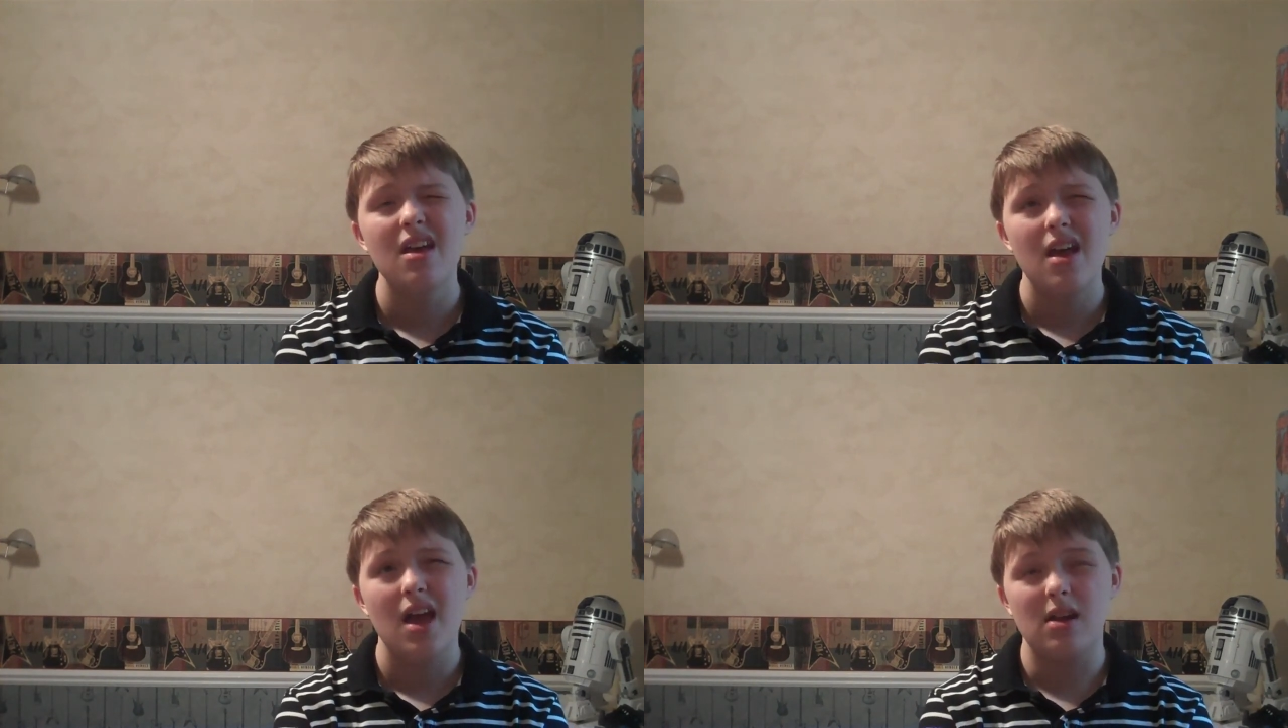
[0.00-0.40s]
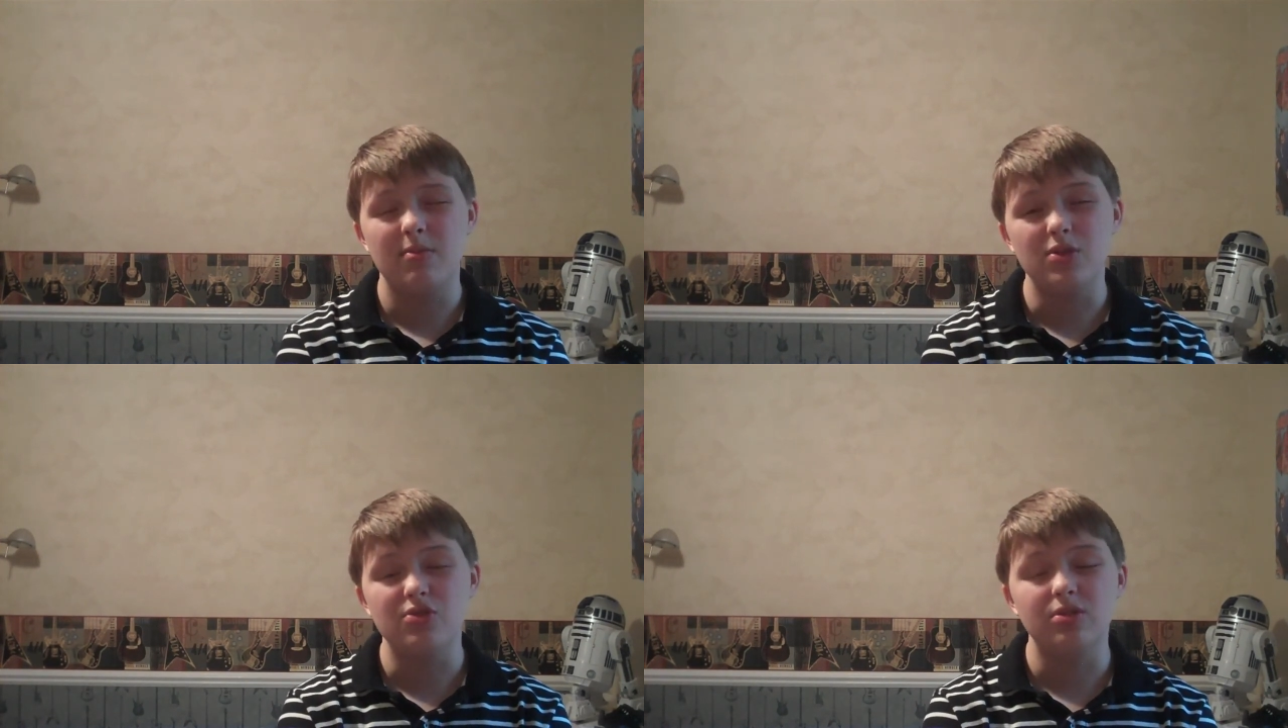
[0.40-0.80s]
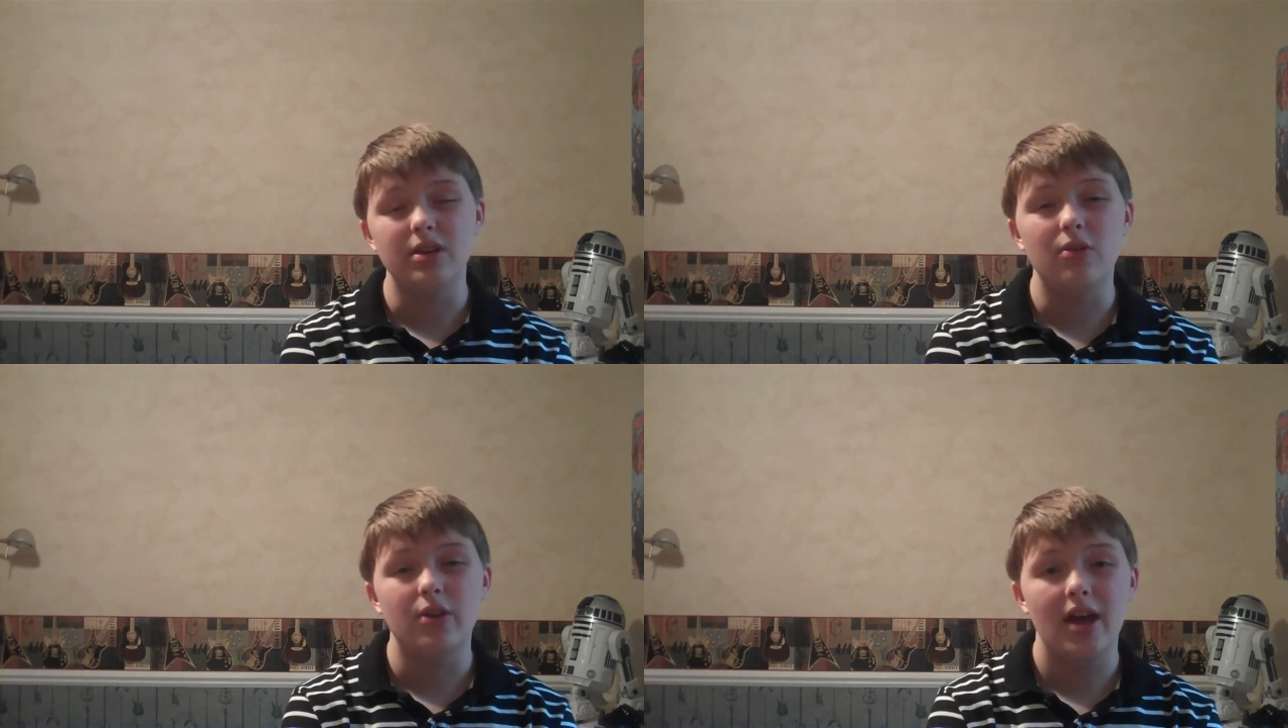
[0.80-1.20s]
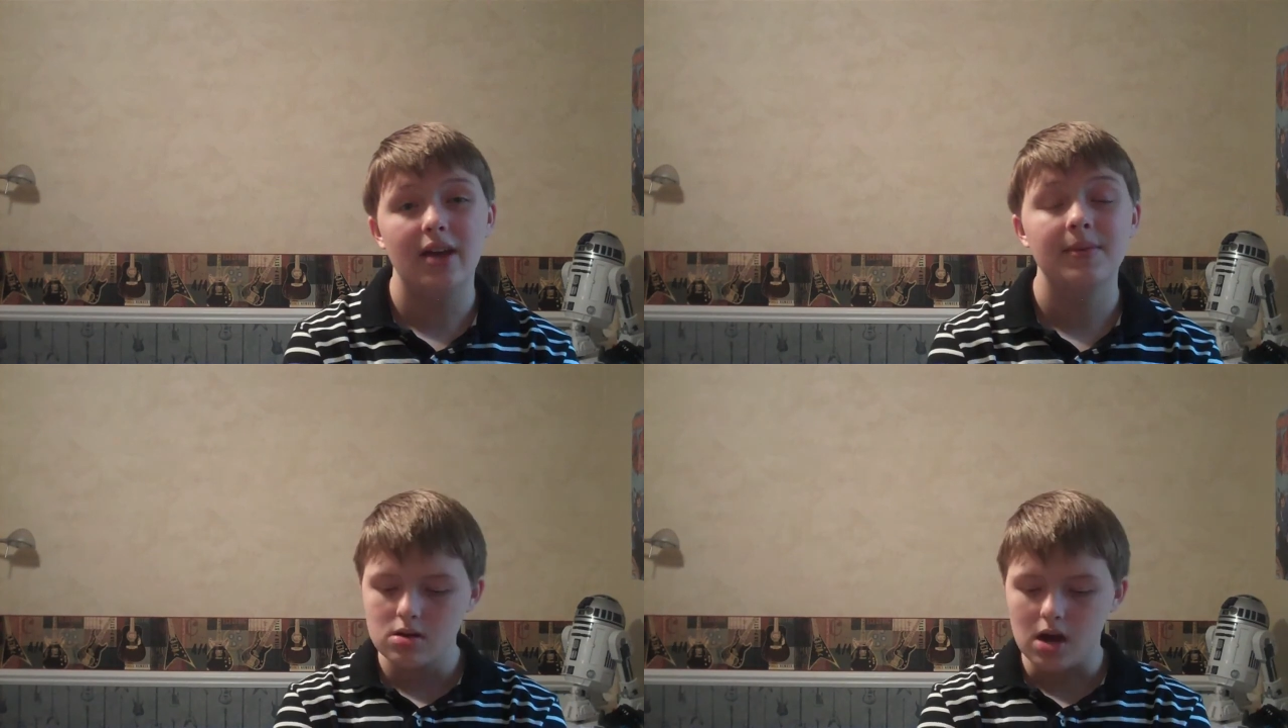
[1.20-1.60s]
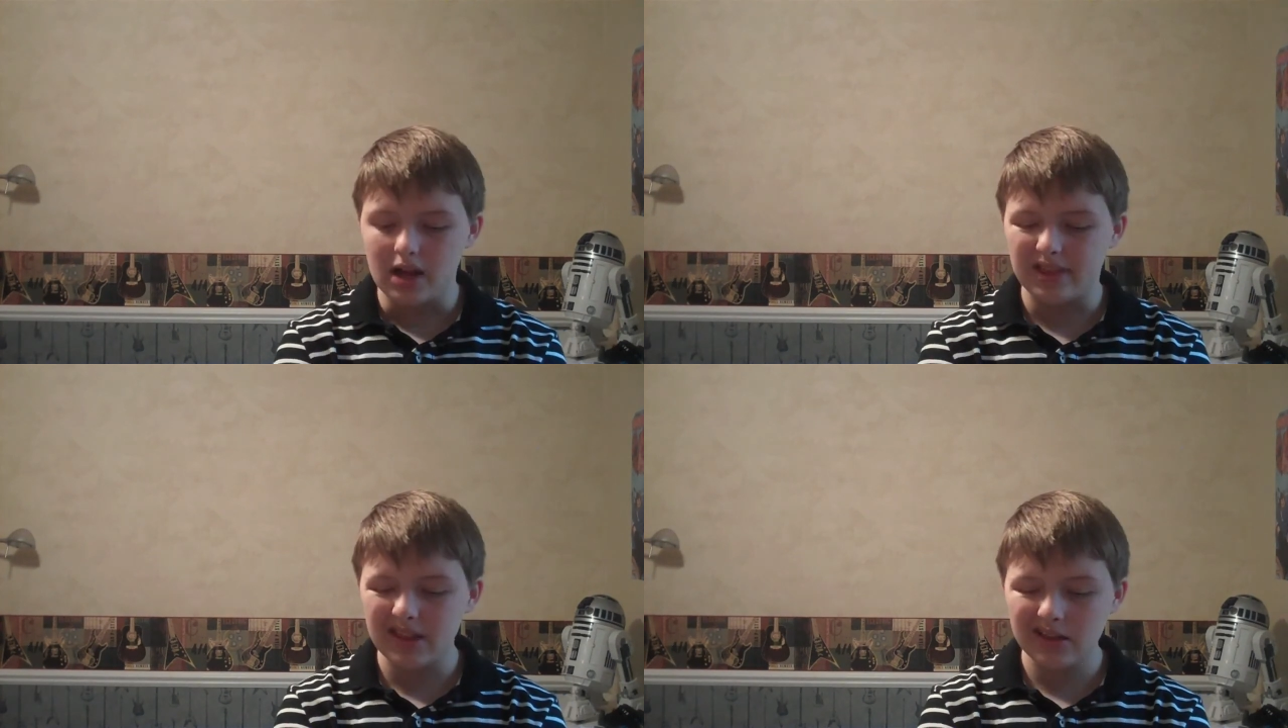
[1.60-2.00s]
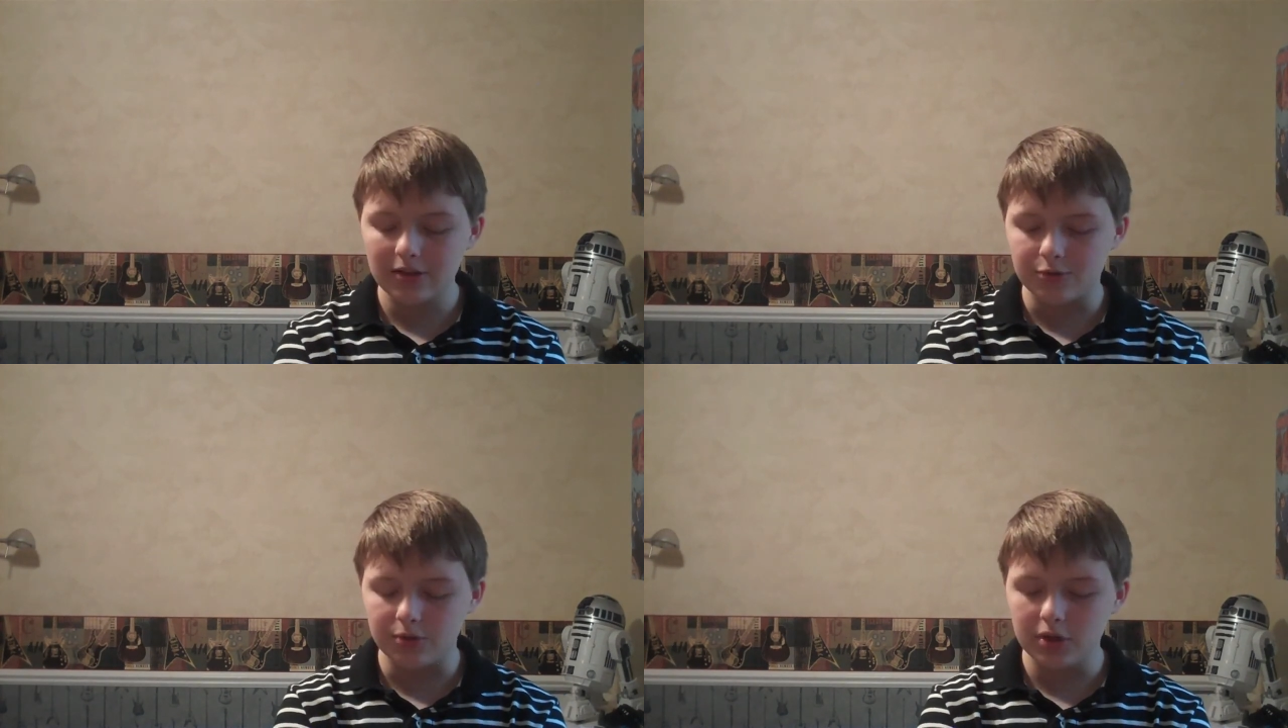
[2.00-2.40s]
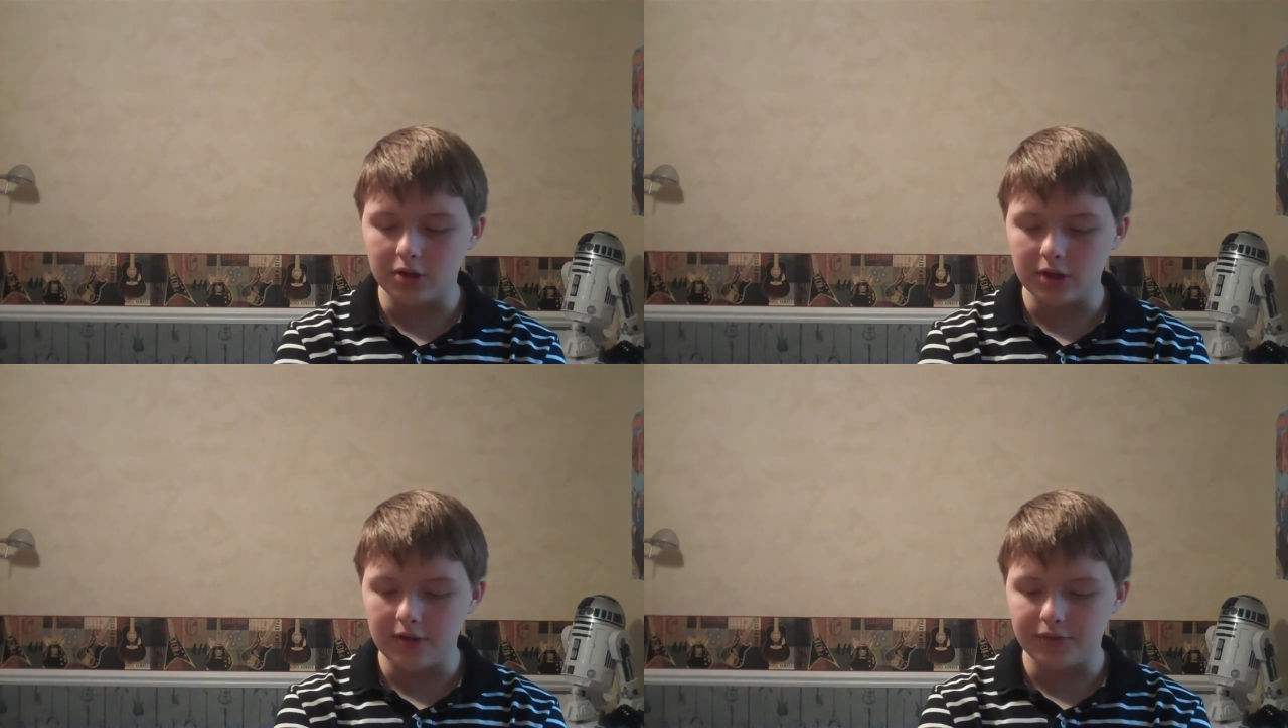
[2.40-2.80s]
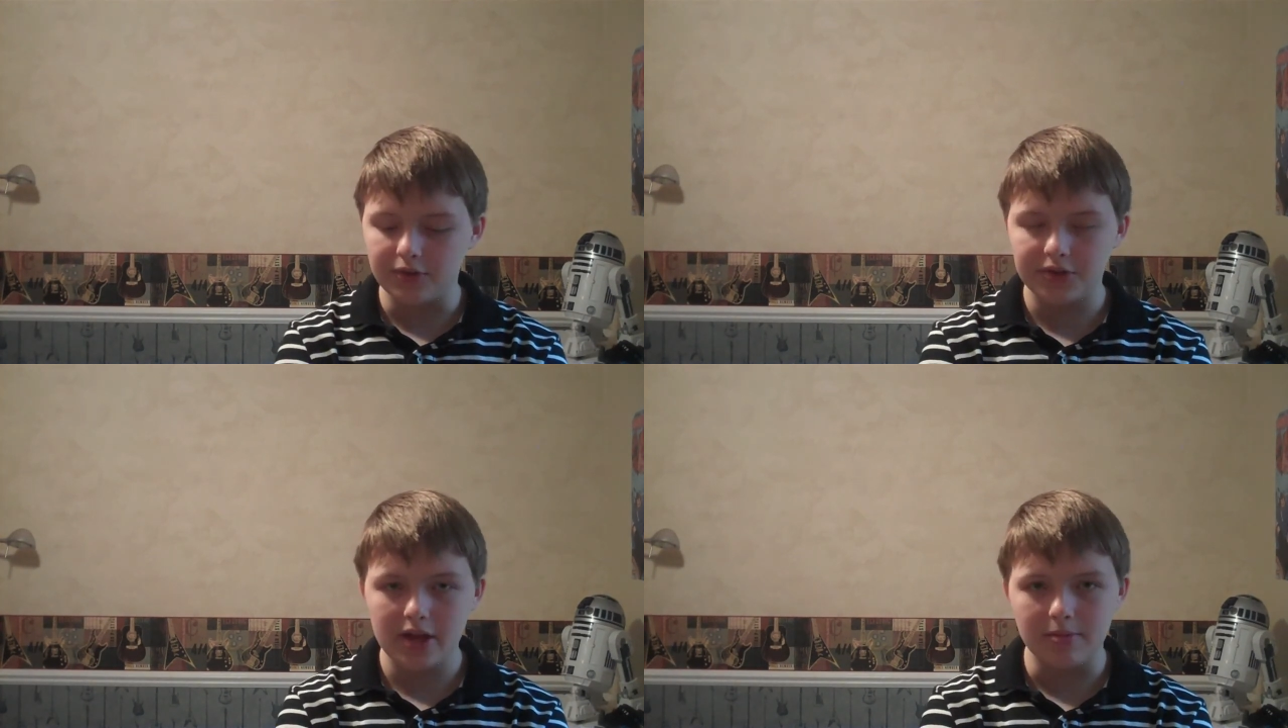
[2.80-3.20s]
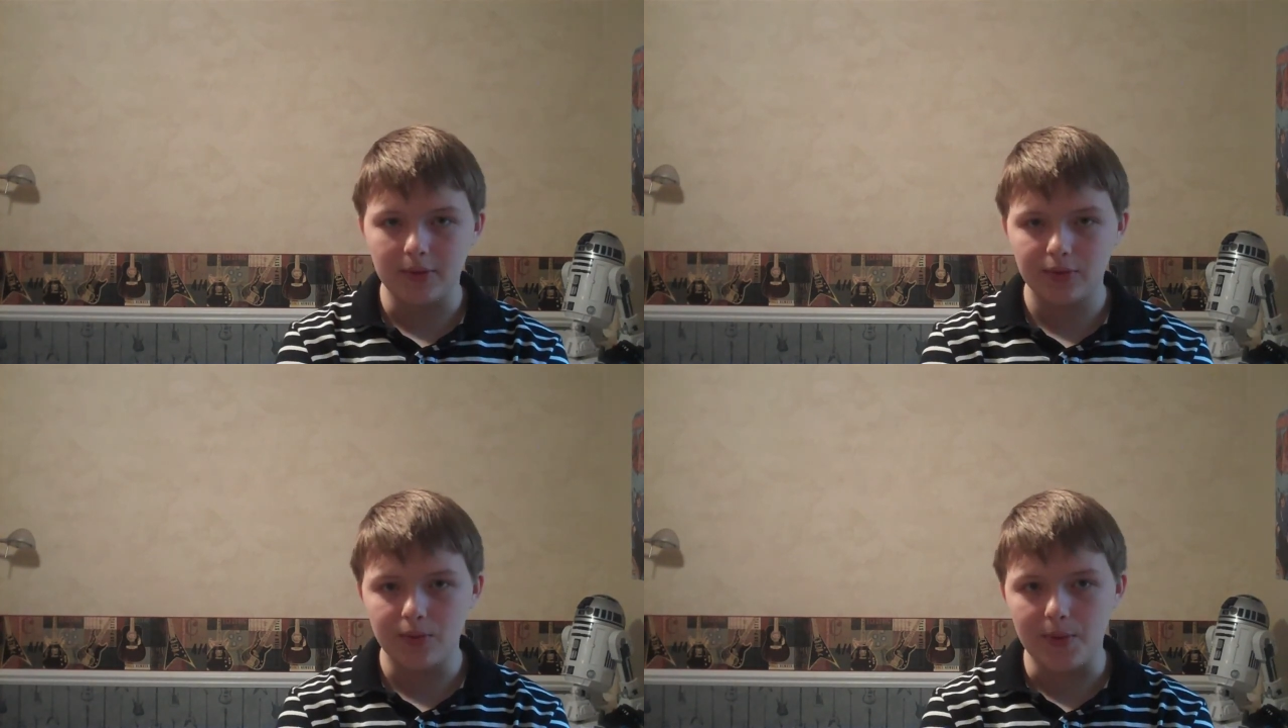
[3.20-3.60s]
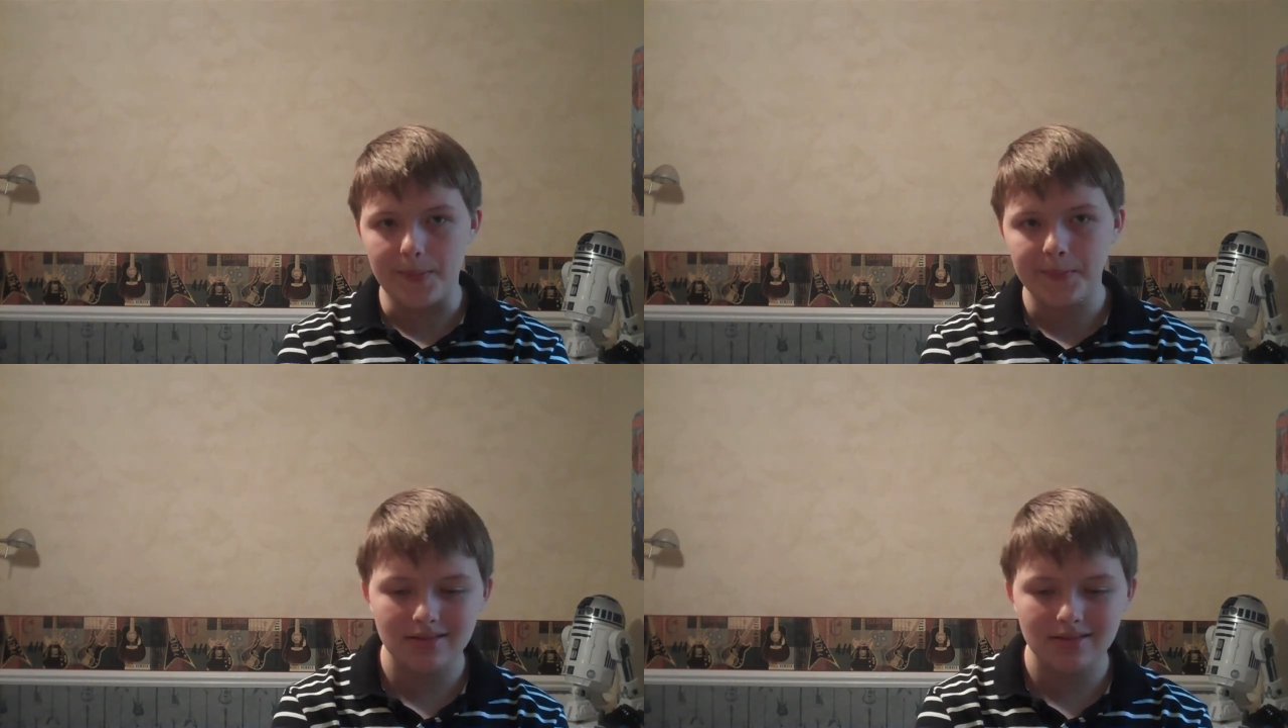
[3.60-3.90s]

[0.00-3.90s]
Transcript: and I'm usually okay. I think that's really all I have to say about school.